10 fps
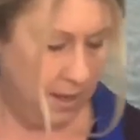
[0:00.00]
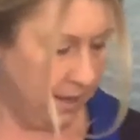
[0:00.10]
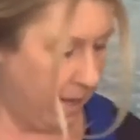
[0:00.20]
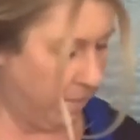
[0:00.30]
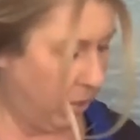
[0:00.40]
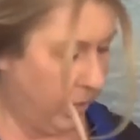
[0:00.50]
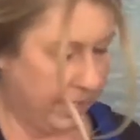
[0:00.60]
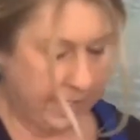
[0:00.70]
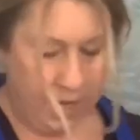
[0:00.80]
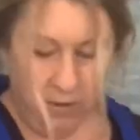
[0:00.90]
Get my
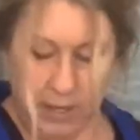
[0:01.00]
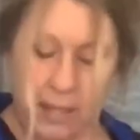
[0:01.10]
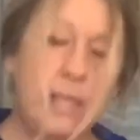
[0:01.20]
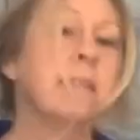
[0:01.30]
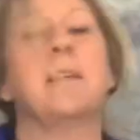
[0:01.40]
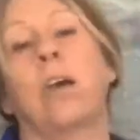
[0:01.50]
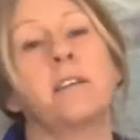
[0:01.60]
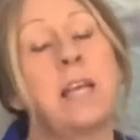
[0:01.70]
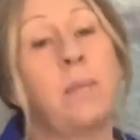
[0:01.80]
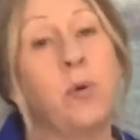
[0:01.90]
wicks out, and these are
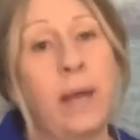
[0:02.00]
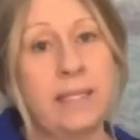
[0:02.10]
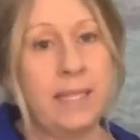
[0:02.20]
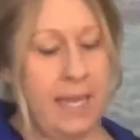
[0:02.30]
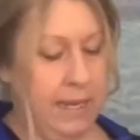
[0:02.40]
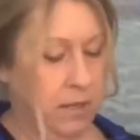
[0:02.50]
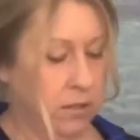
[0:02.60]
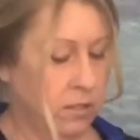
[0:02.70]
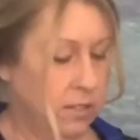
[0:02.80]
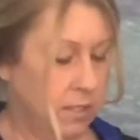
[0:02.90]
double wick
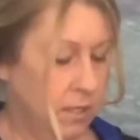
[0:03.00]
candles.